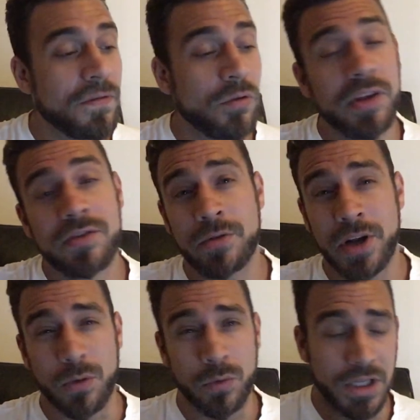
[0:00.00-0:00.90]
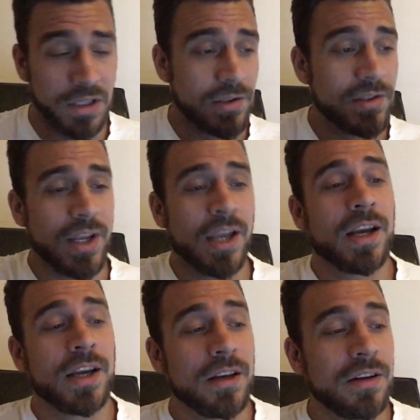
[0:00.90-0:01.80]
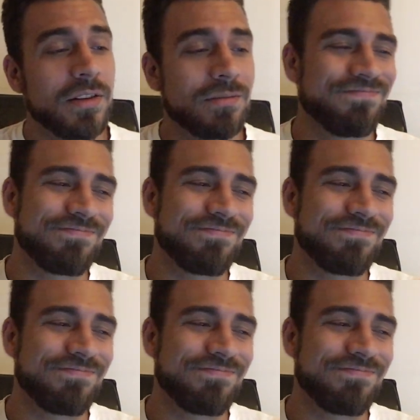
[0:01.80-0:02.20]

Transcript: three straight wins, and